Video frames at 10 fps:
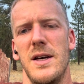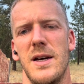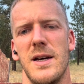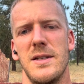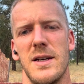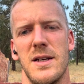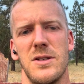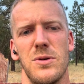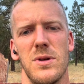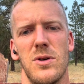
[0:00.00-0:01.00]
and dig
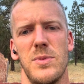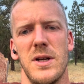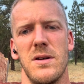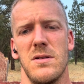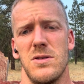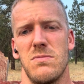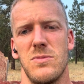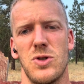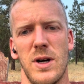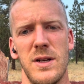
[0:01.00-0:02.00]
into a little bit and
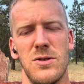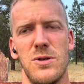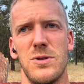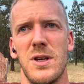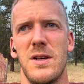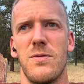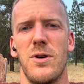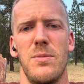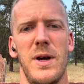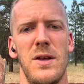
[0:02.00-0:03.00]
try introducing it for
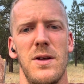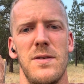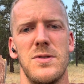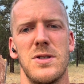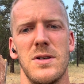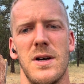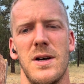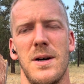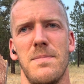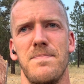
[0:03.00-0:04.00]
your main lifts
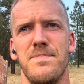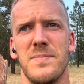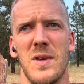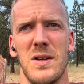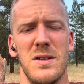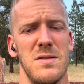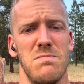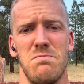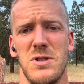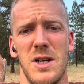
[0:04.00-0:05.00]
um, and then
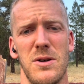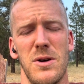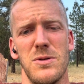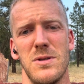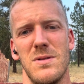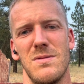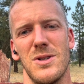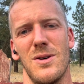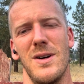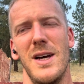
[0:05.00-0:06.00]
see how it goes.
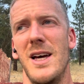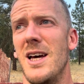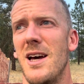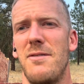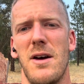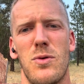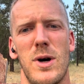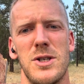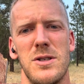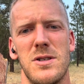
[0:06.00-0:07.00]
So if you have
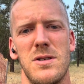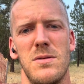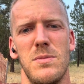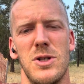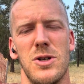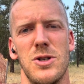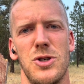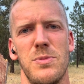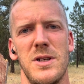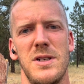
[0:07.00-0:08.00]
questions, be sure to
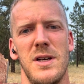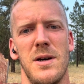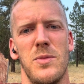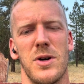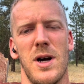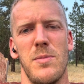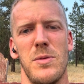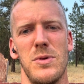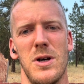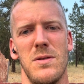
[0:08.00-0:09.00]
shoot me a DM or
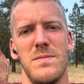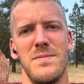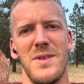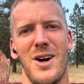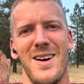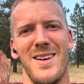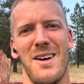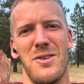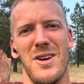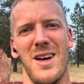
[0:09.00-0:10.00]
comment below. All right,
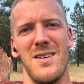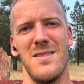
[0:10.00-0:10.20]
have a good day.